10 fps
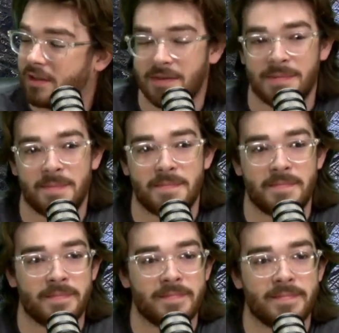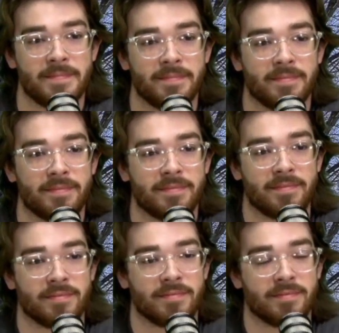
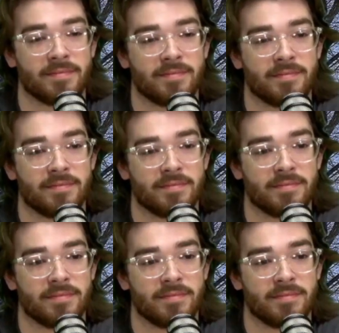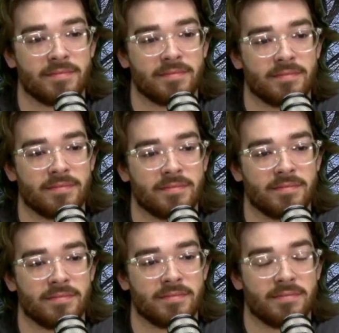
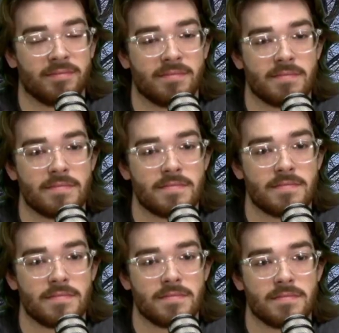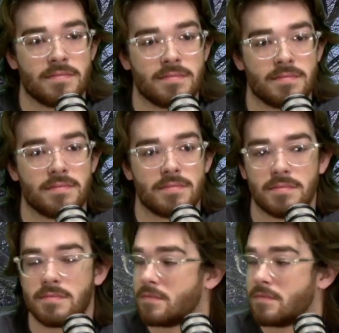This person isn't speaking.